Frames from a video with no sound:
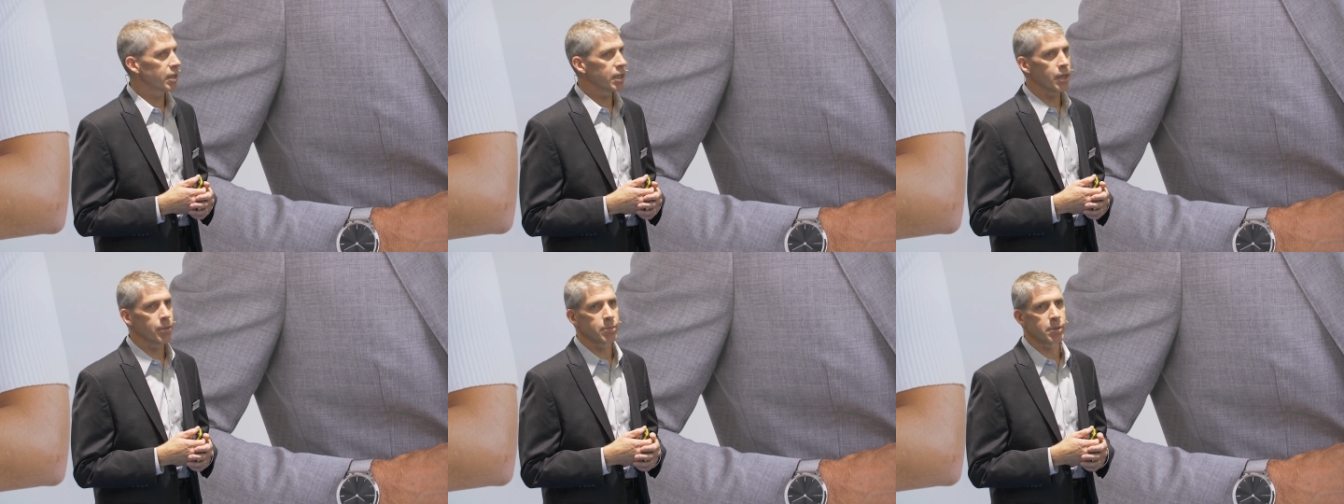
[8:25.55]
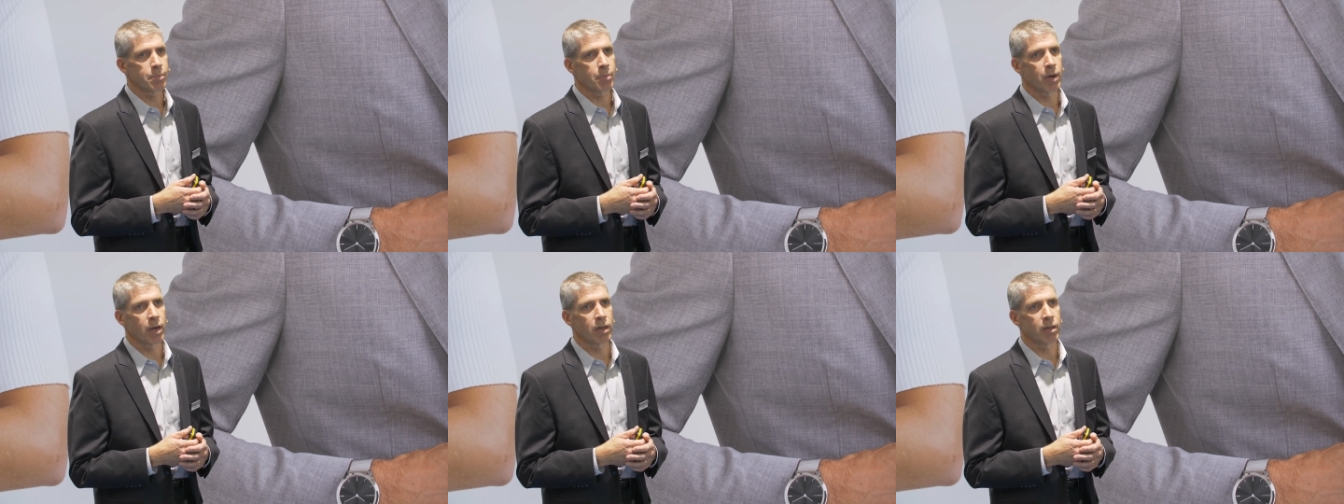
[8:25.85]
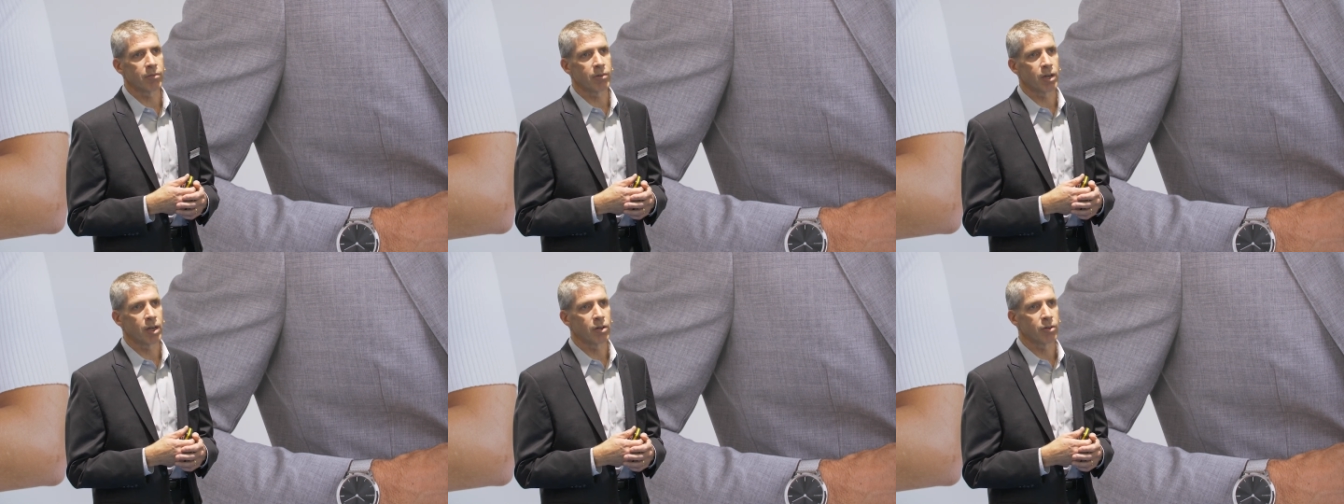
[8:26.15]
becomes
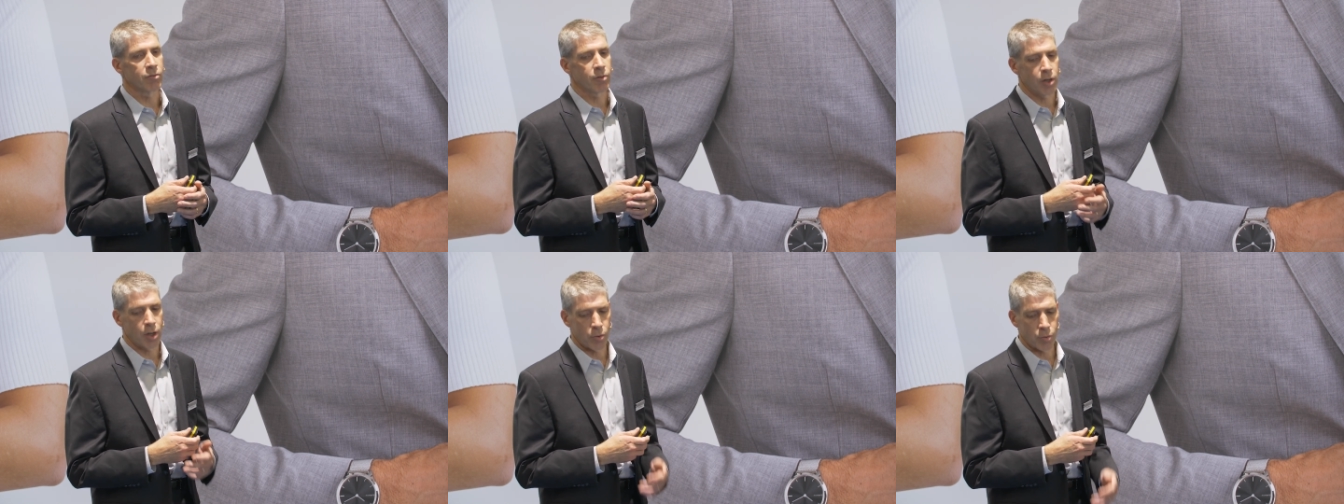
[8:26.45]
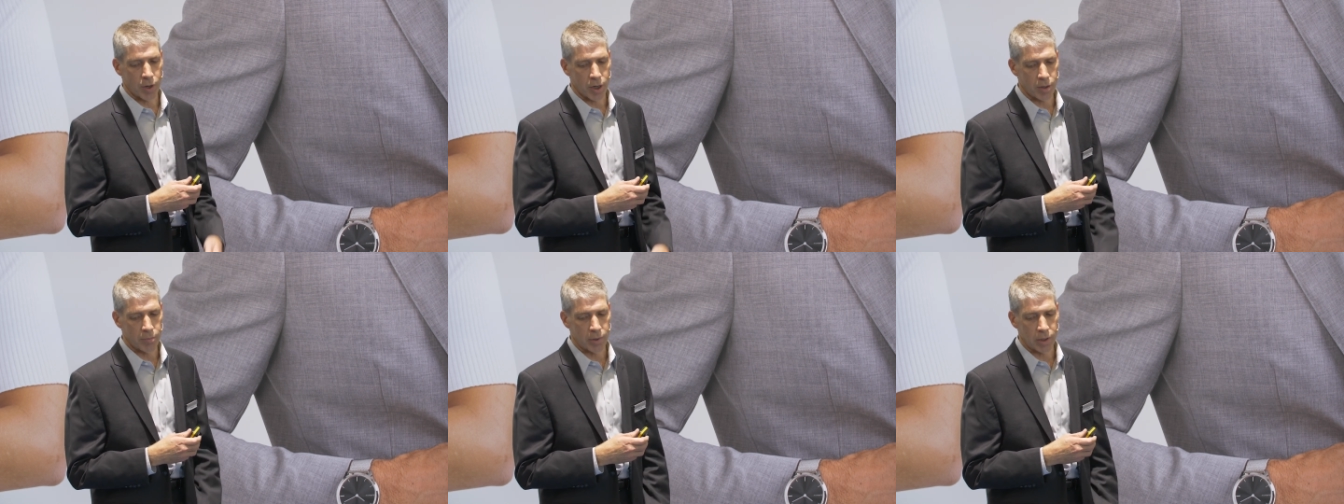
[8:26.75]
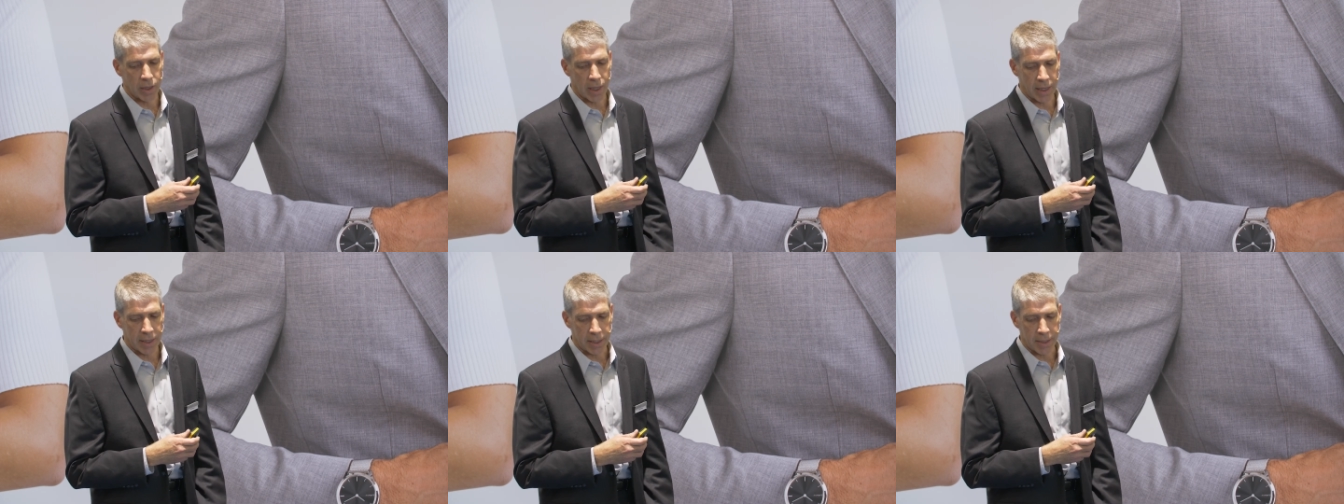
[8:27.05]
part of our overall
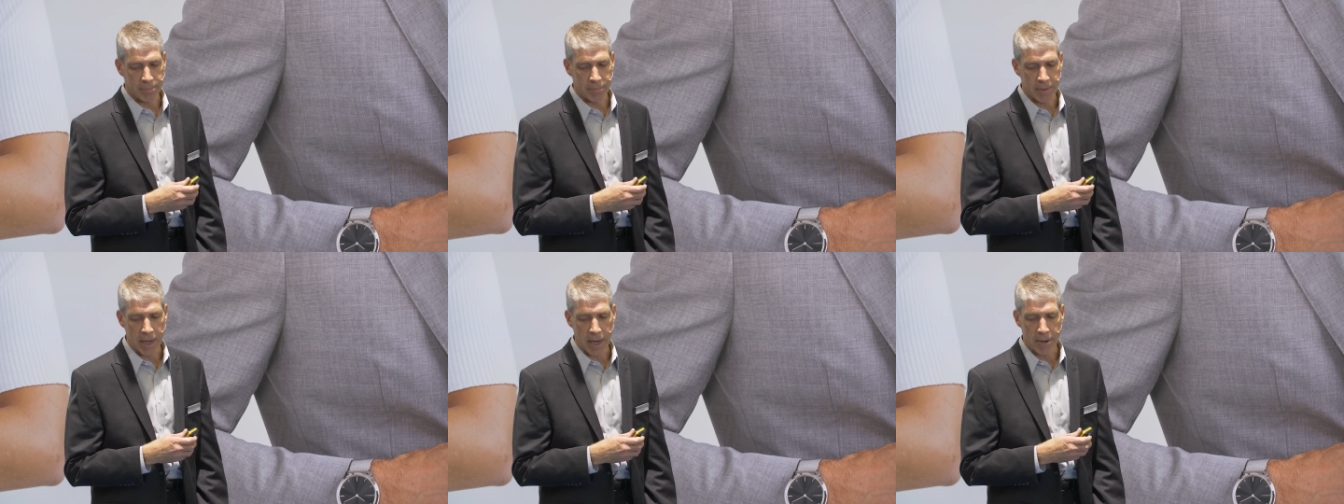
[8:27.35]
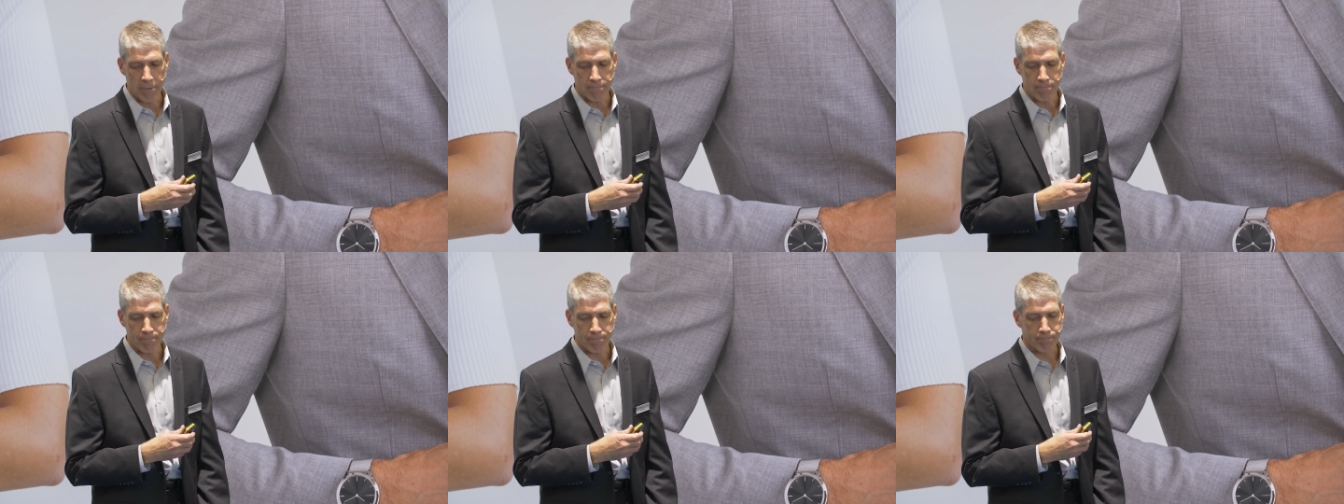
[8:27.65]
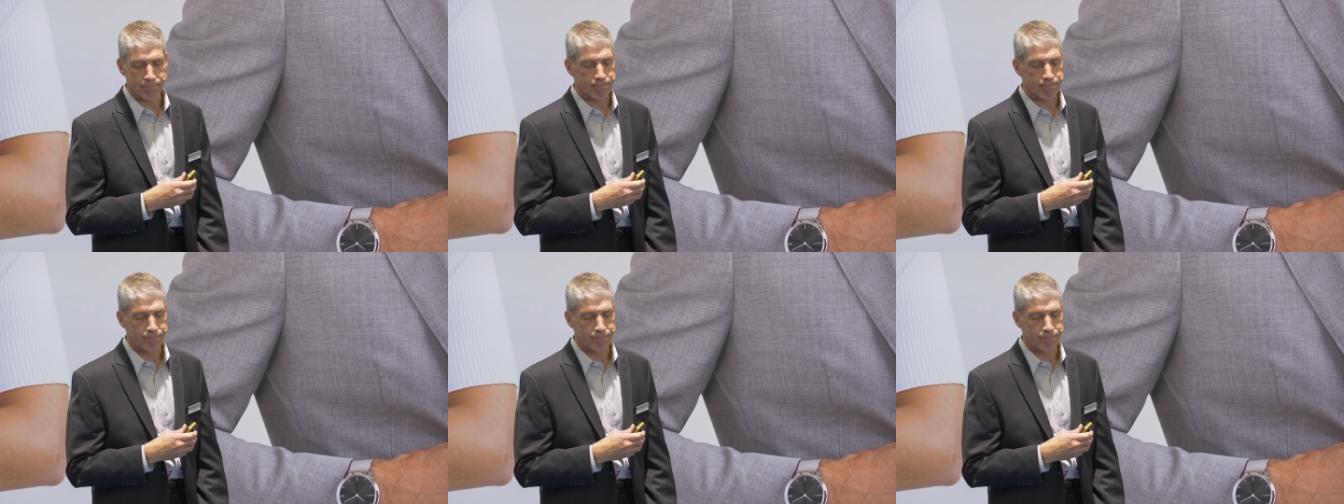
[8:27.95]
wearable lineup now.